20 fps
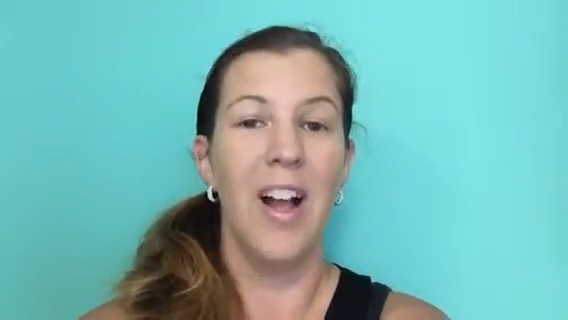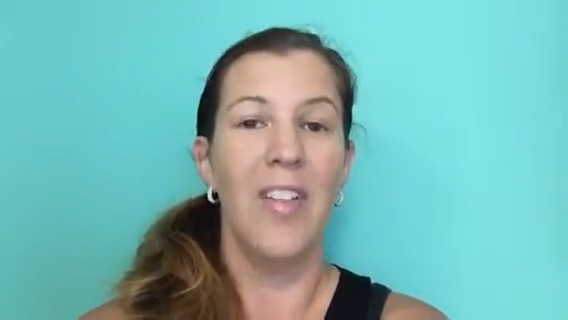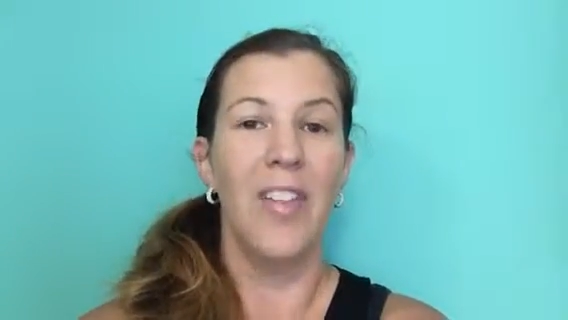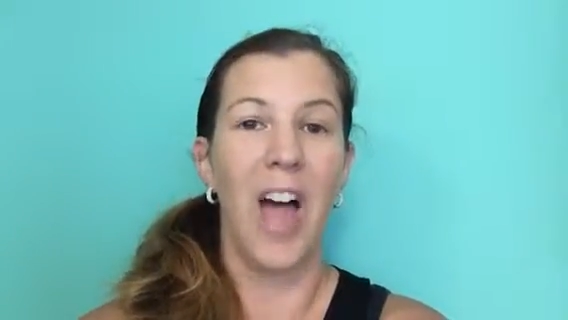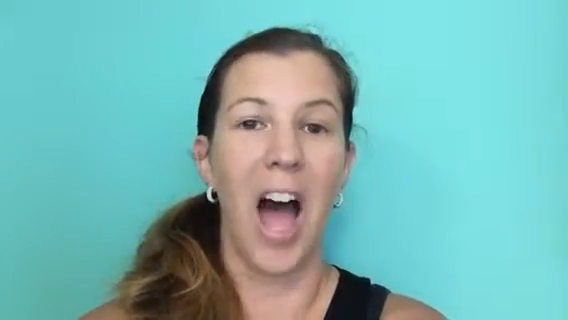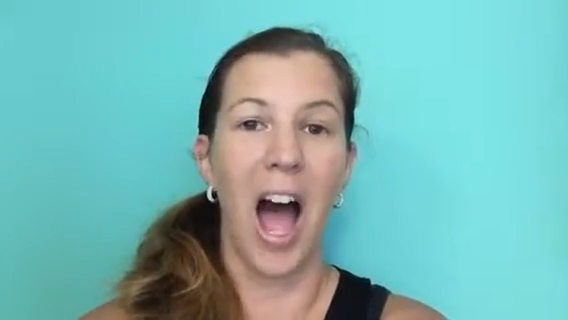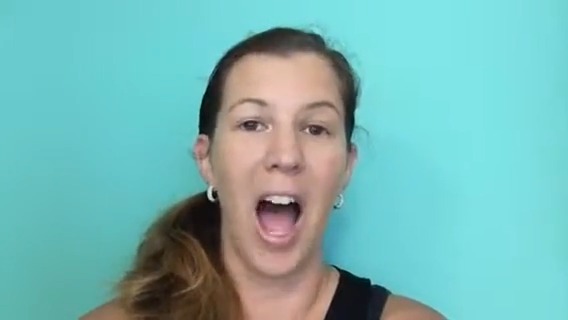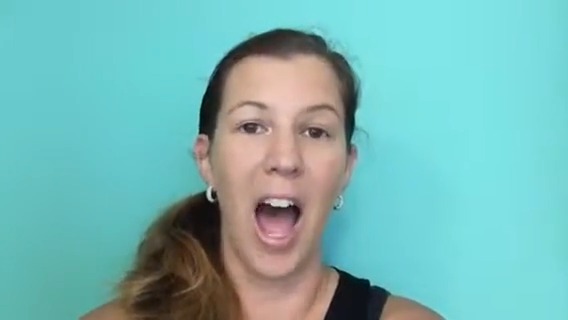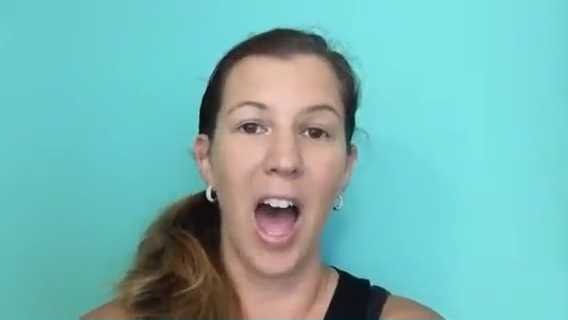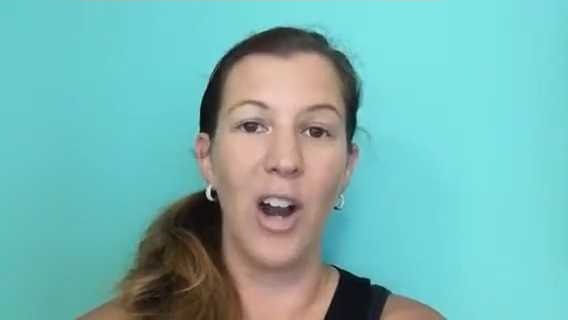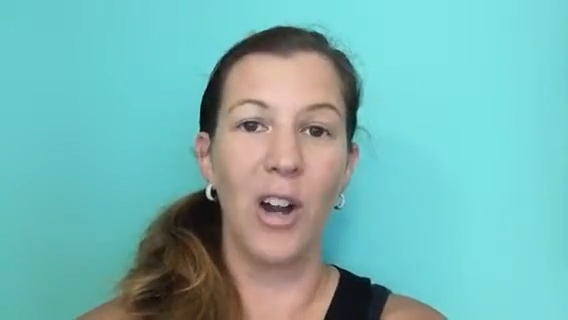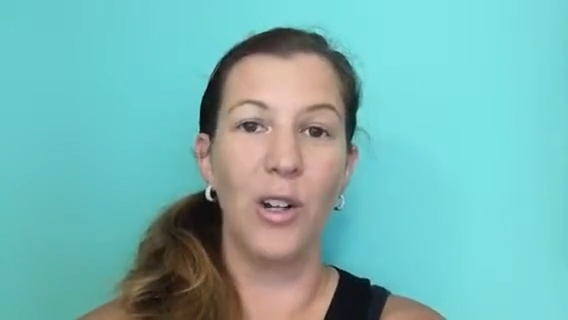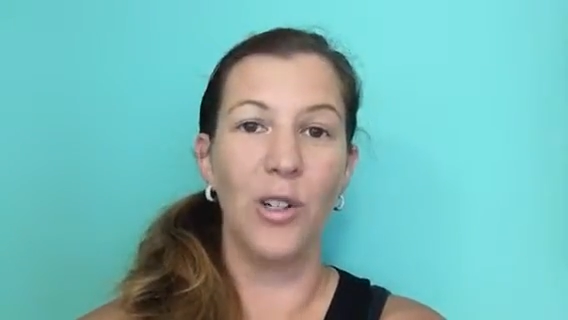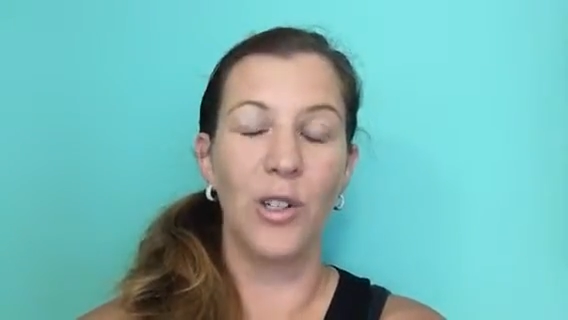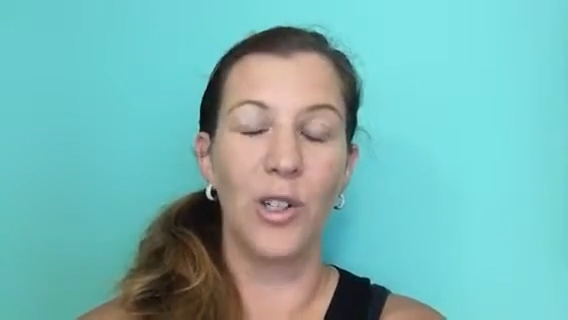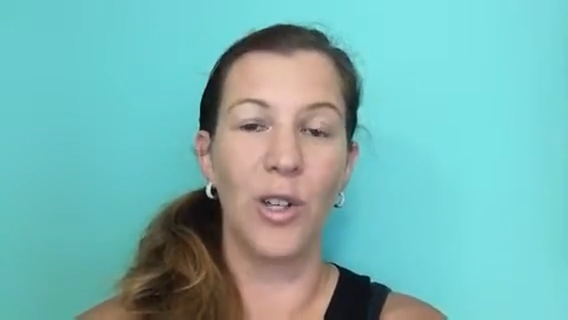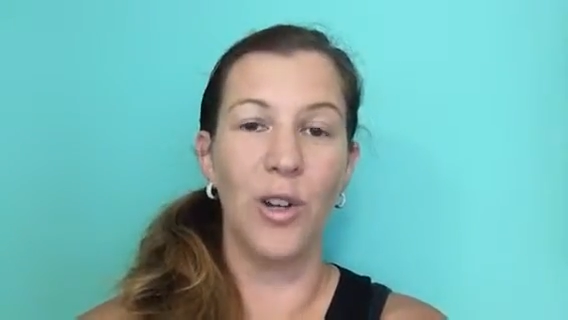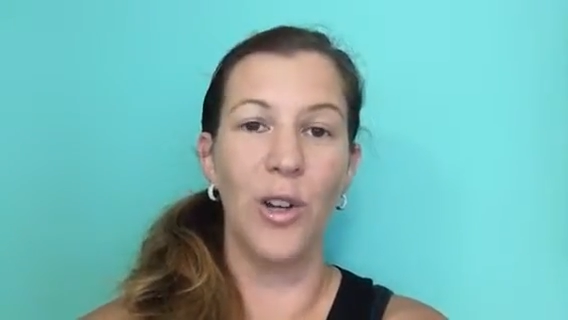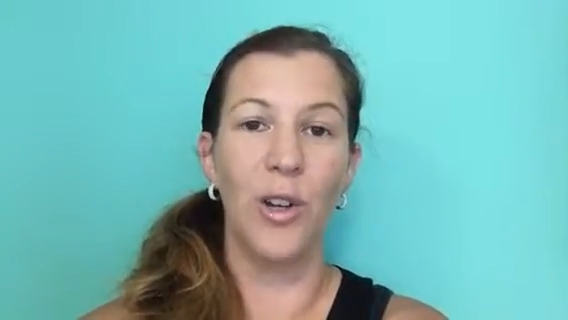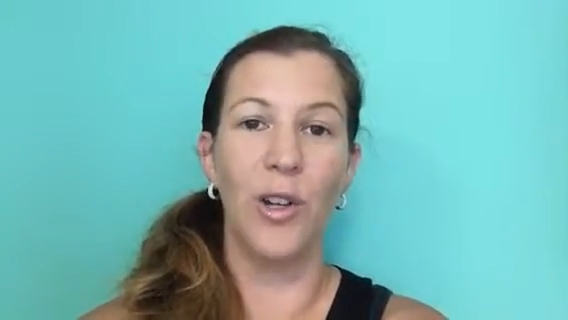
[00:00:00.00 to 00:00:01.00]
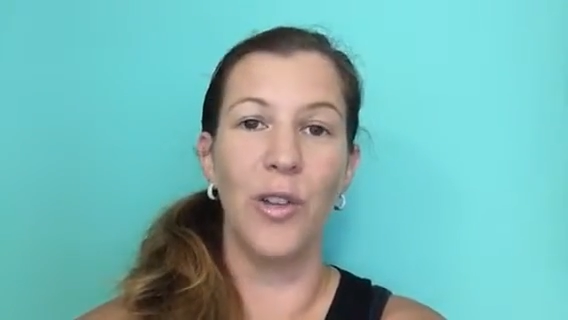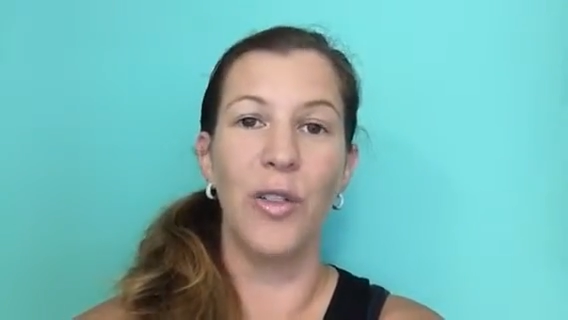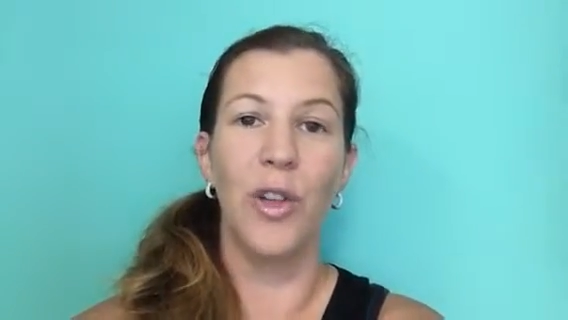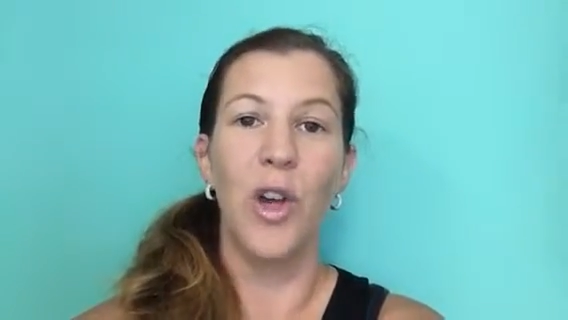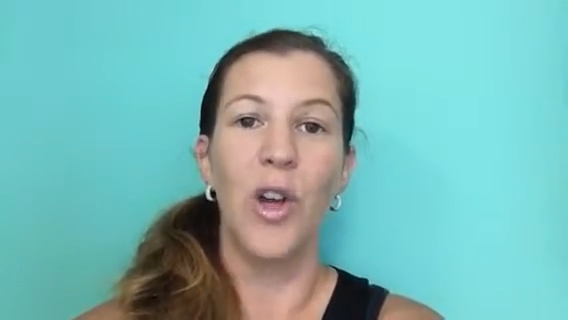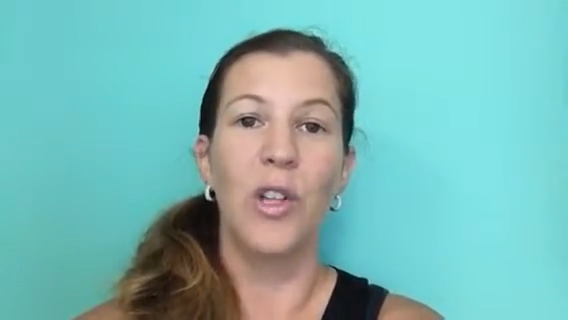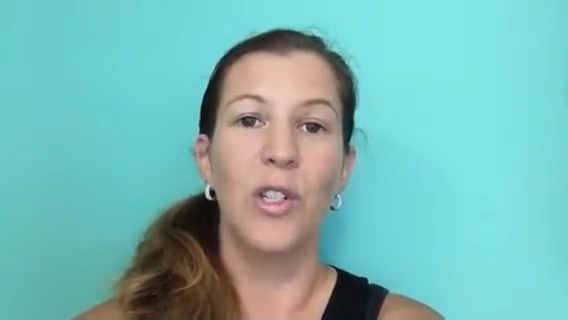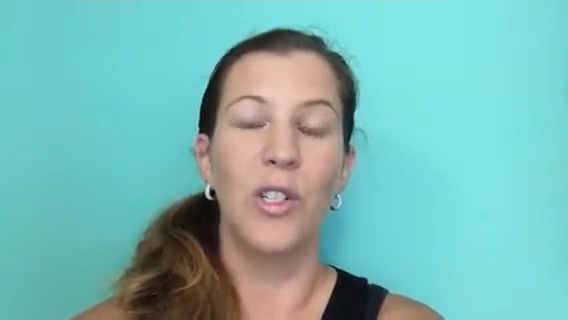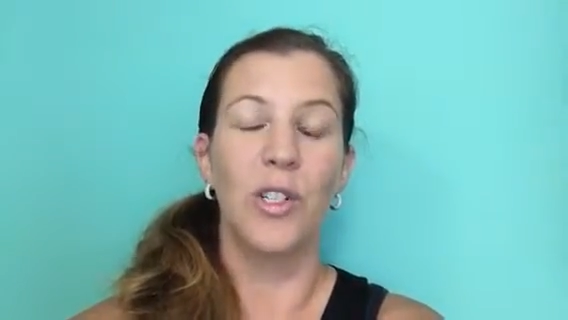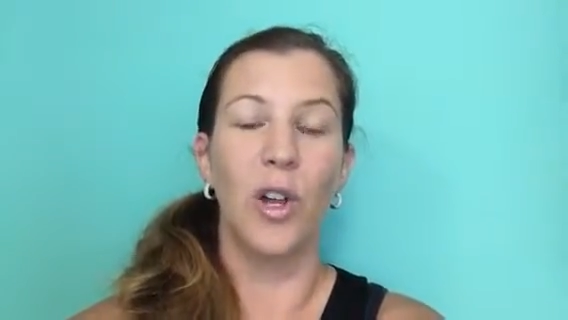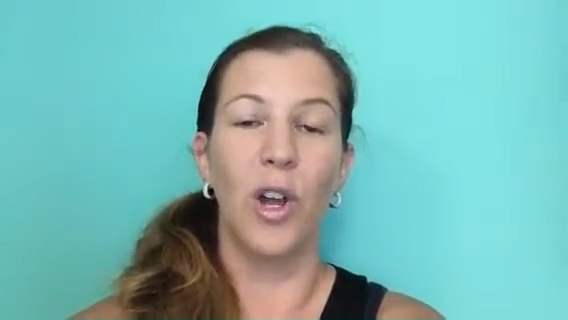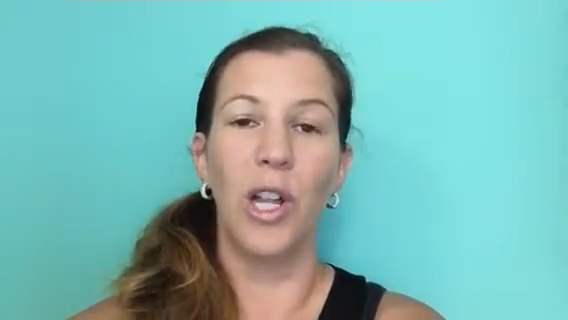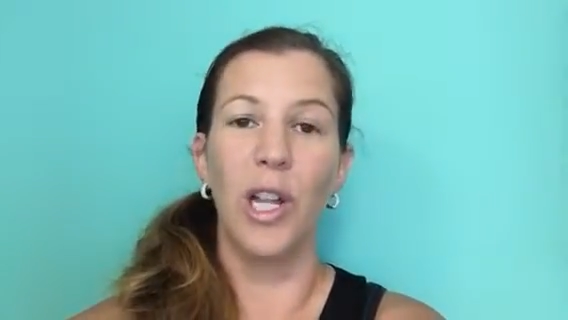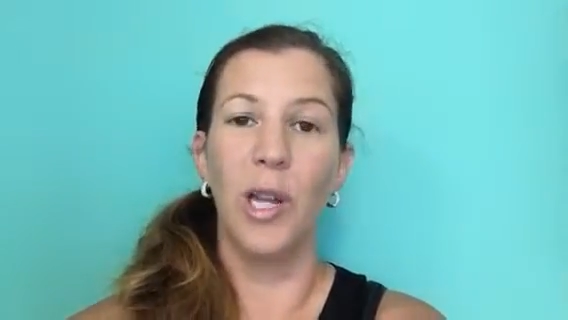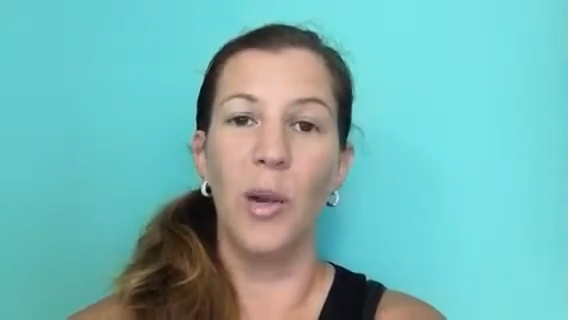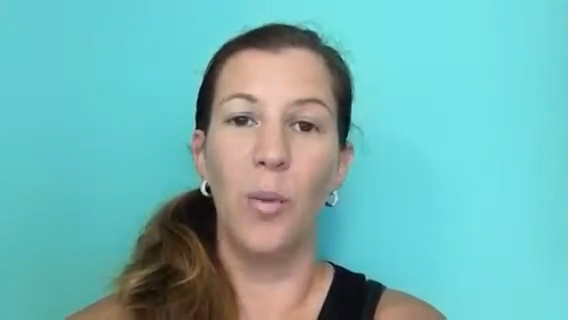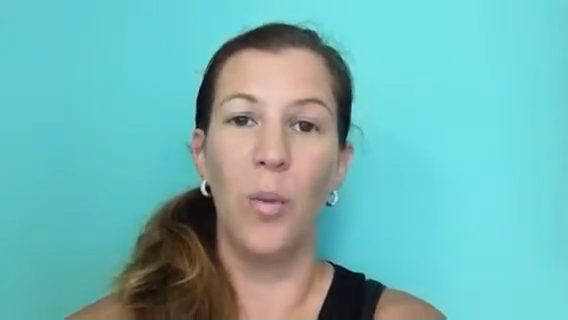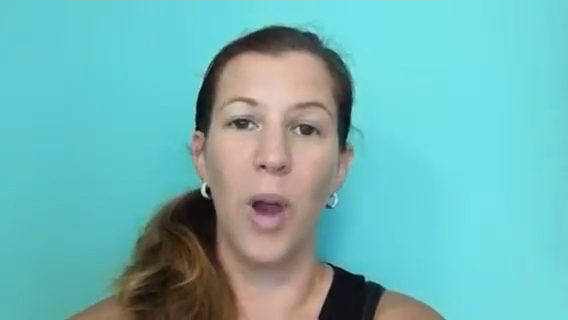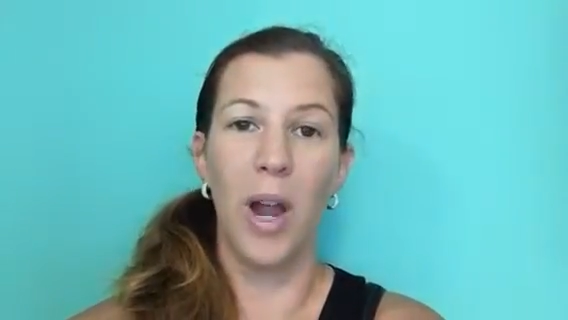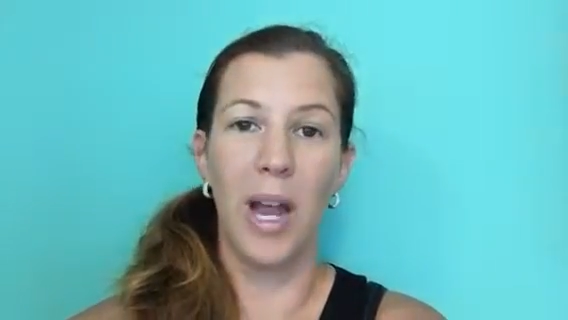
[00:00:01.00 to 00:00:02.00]
The adult tooth
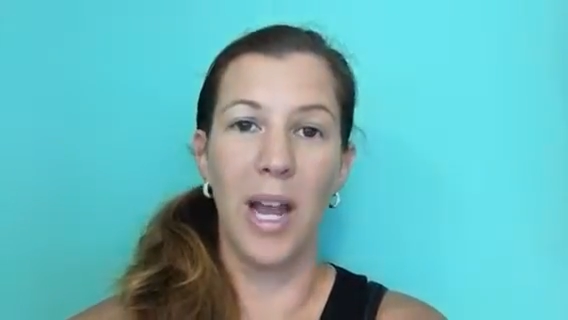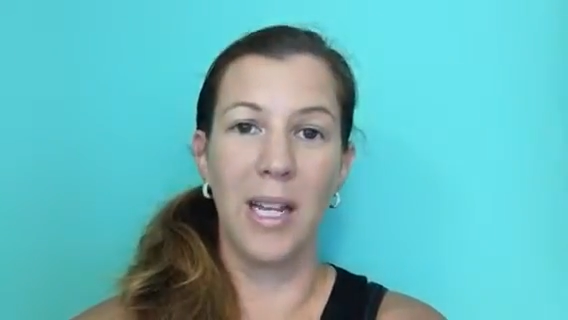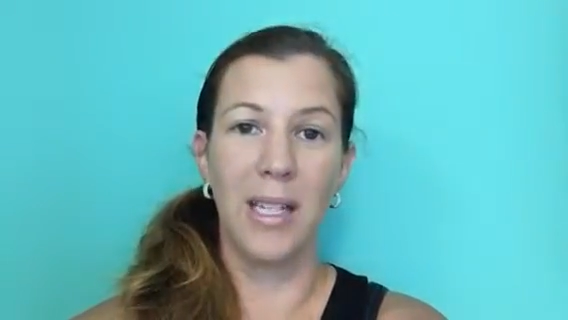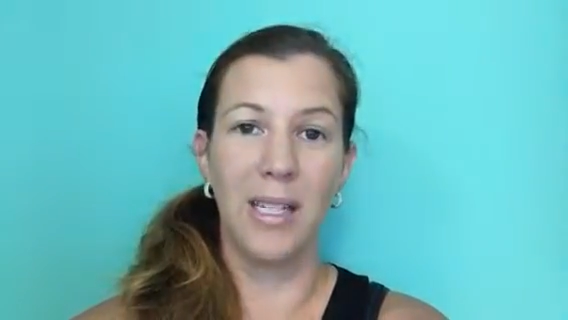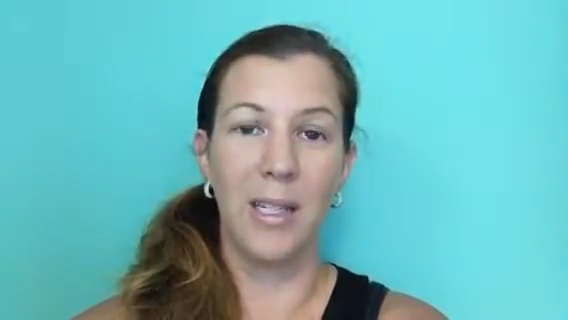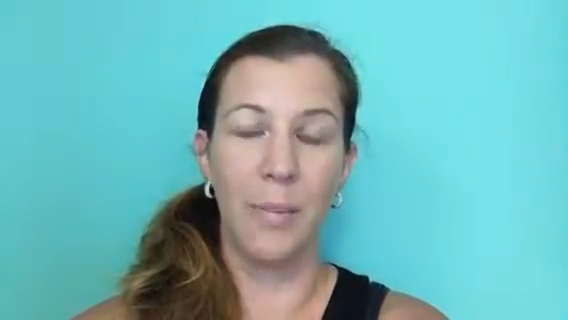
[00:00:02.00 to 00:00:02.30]
slowly wears